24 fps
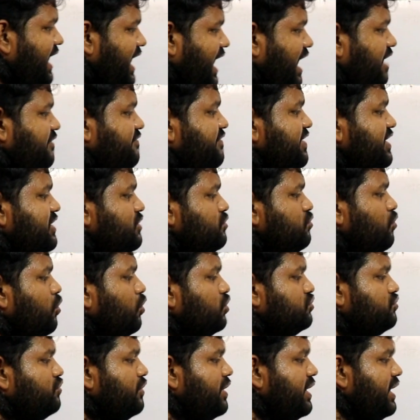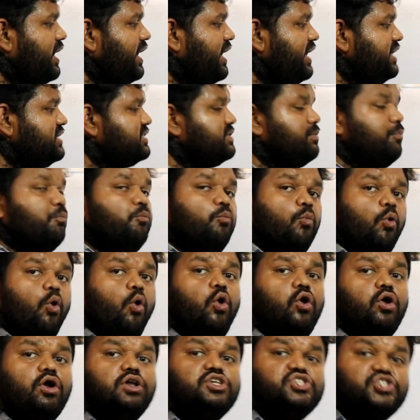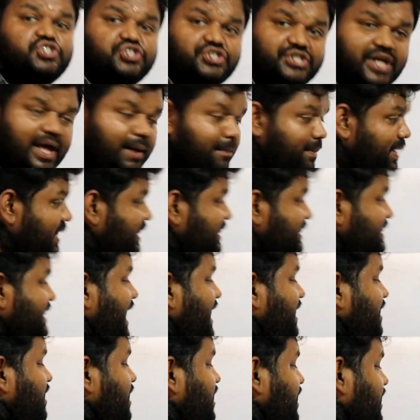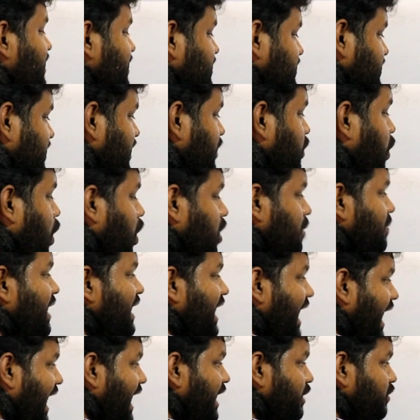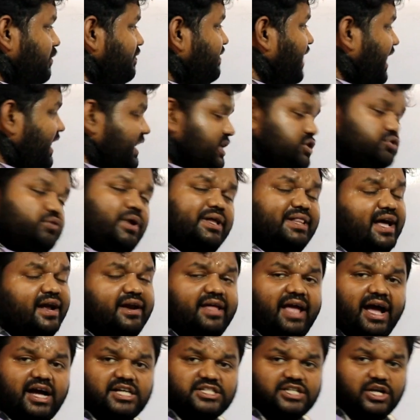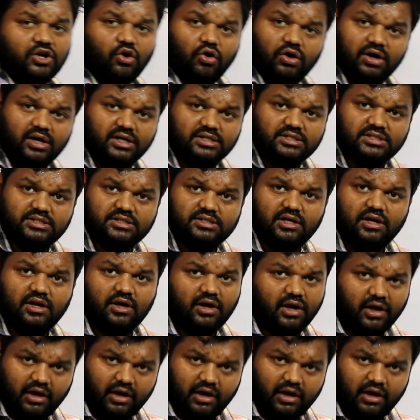Fe2O3 is more stable than the normal iron, that is why the reaction occurs.